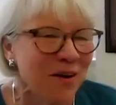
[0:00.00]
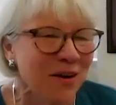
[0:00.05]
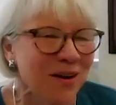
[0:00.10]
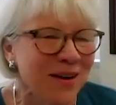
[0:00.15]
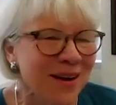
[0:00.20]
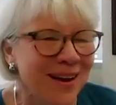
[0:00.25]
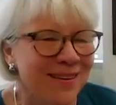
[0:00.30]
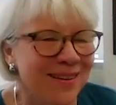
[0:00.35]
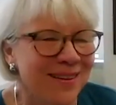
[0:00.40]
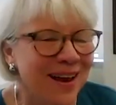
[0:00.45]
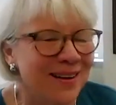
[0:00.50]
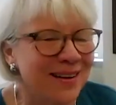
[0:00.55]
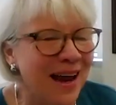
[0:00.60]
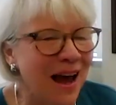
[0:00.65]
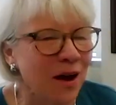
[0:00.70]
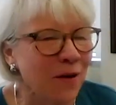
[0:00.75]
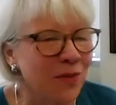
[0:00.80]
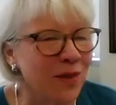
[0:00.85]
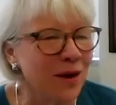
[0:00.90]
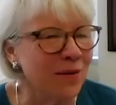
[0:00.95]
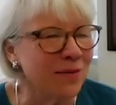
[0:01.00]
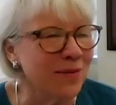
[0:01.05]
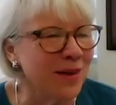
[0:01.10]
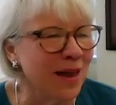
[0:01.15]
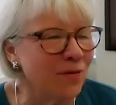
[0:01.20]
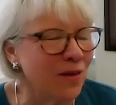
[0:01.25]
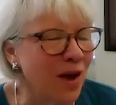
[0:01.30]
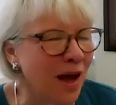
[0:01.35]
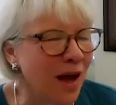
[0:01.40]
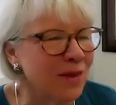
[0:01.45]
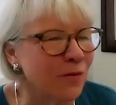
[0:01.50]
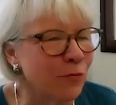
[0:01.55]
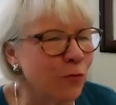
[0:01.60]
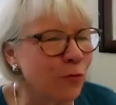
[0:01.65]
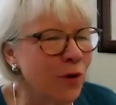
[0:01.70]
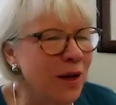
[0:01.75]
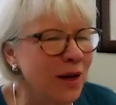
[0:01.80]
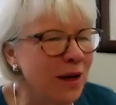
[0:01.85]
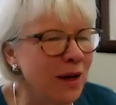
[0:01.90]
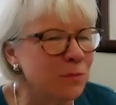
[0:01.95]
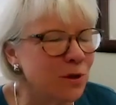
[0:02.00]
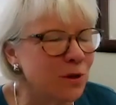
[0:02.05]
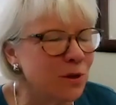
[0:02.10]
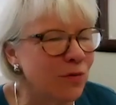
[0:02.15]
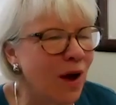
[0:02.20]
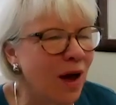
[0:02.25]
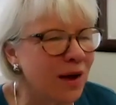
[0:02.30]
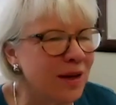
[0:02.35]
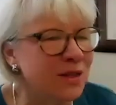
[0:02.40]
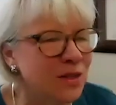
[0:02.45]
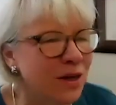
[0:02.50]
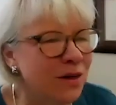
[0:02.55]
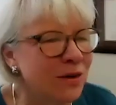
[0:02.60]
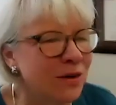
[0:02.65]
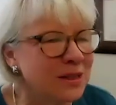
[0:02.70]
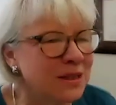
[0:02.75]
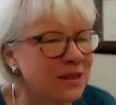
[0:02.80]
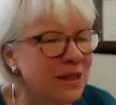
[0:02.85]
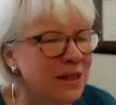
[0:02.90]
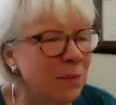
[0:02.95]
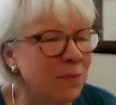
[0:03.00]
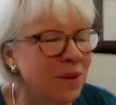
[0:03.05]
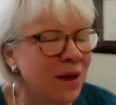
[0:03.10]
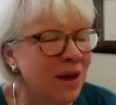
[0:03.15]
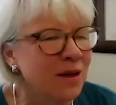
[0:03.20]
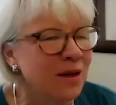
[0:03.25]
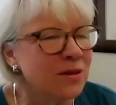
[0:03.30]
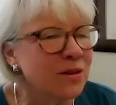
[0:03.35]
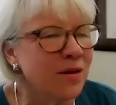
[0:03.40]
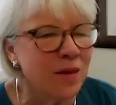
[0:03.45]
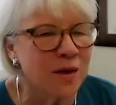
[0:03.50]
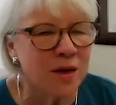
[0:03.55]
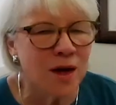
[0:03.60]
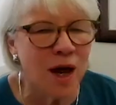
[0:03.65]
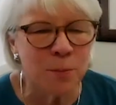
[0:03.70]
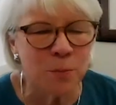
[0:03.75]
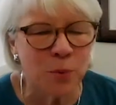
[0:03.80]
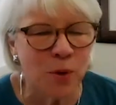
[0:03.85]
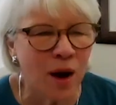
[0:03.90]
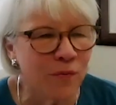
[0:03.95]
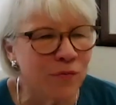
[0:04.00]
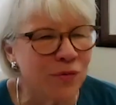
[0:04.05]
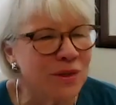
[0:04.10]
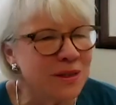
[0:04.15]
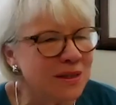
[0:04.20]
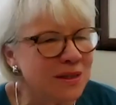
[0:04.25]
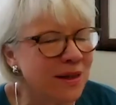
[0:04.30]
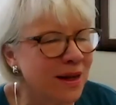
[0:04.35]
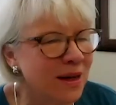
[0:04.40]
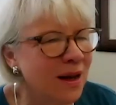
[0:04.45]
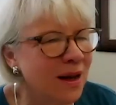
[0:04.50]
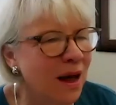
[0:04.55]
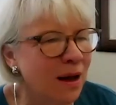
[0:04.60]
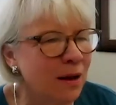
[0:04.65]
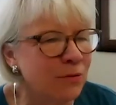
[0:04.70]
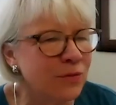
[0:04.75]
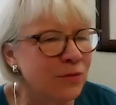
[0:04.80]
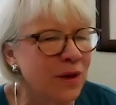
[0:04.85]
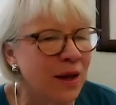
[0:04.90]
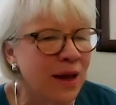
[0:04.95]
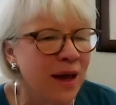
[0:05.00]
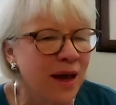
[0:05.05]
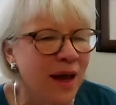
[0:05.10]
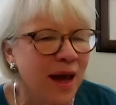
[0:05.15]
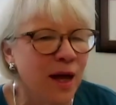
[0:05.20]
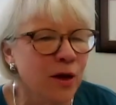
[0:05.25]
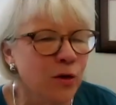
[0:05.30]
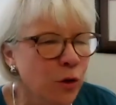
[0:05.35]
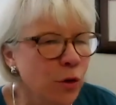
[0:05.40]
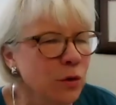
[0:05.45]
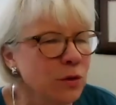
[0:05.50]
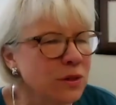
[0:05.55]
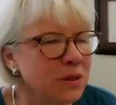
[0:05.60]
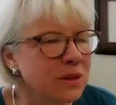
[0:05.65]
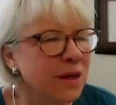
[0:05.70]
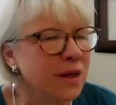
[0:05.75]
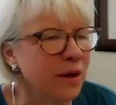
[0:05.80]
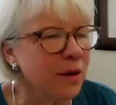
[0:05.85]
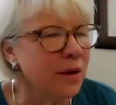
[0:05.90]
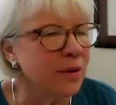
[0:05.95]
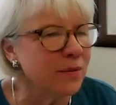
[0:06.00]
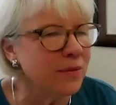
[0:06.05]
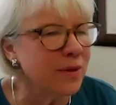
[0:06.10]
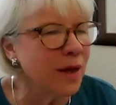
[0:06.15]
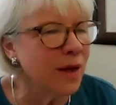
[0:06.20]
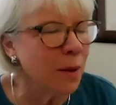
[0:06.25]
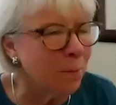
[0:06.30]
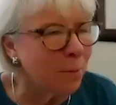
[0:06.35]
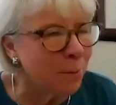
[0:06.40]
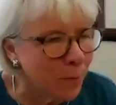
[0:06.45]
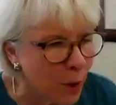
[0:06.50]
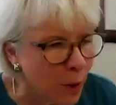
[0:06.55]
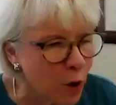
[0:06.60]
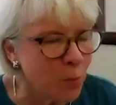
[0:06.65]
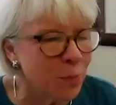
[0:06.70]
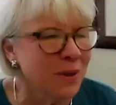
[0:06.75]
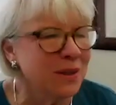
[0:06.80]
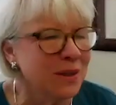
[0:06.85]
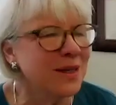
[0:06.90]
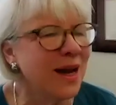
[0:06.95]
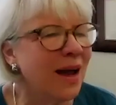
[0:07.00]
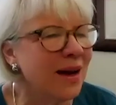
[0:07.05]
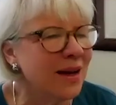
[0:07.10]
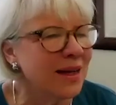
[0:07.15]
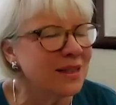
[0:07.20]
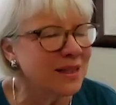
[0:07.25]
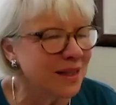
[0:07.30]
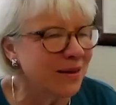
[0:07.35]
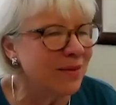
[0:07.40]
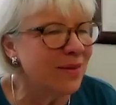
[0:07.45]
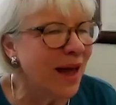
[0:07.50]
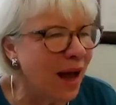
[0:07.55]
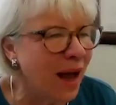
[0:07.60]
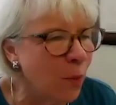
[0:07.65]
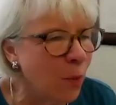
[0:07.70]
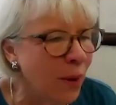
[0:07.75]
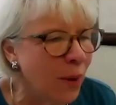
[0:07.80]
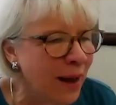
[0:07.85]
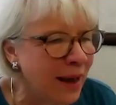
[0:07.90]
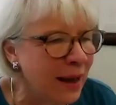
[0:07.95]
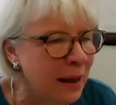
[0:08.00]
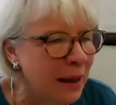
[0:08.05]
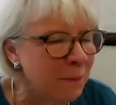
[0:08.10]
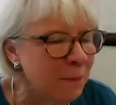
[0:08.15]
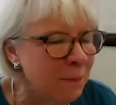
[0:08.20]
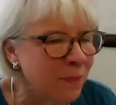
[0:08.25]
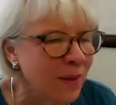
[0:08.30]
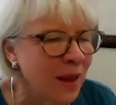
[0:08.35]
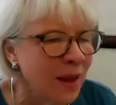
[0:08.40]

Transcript: or it, and now they, they've got the freedom to volunteer some to the nonprofits they love and use their their Birkman talents in that way.